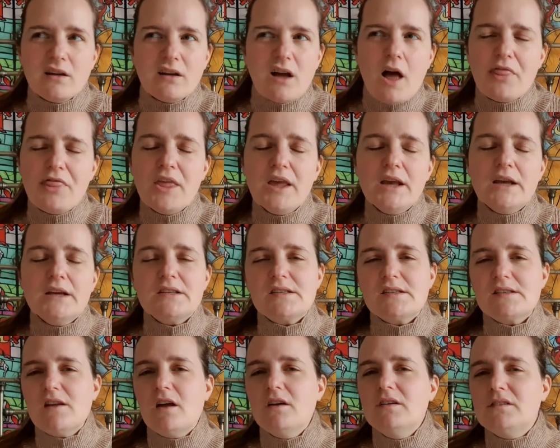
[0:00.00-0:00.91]
I think it's
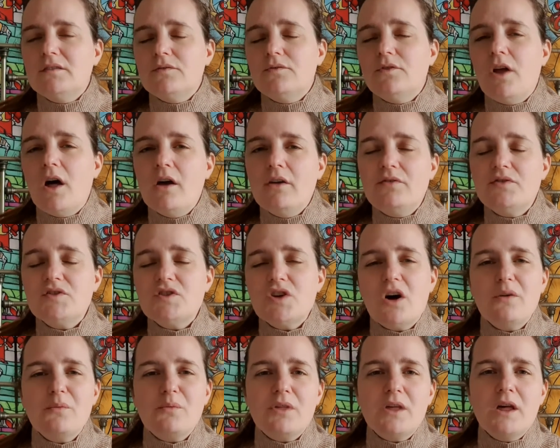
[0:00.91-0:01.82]
slice of life
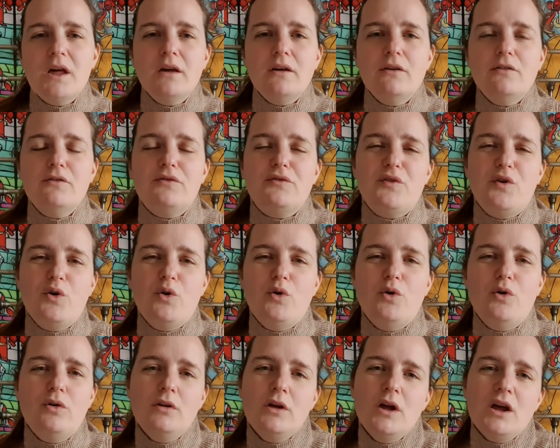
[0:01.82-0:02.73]
type thing
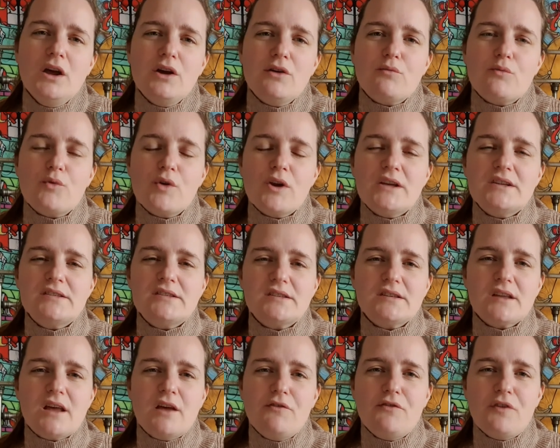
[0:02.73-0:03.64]
for
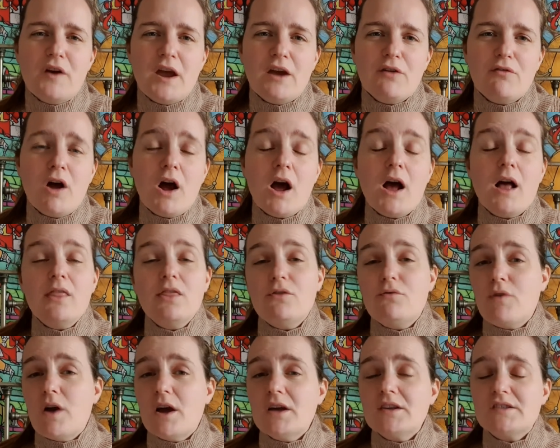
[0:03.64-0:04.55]
Rhys and Feyre and
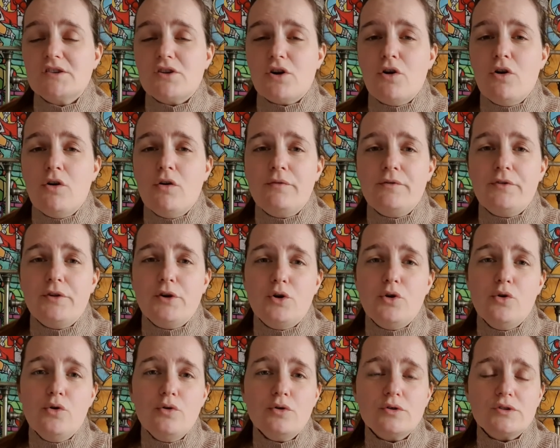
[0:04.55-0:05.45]
the rest of the
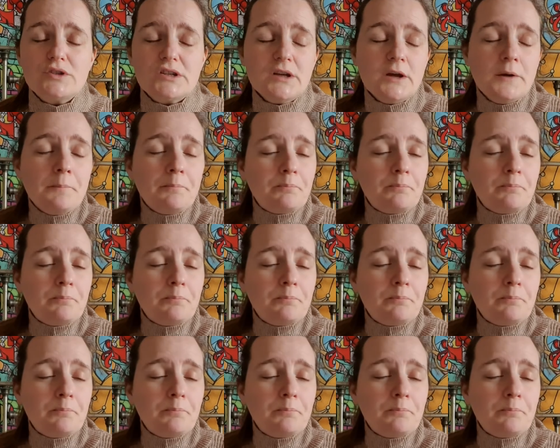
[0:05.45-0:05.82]
court.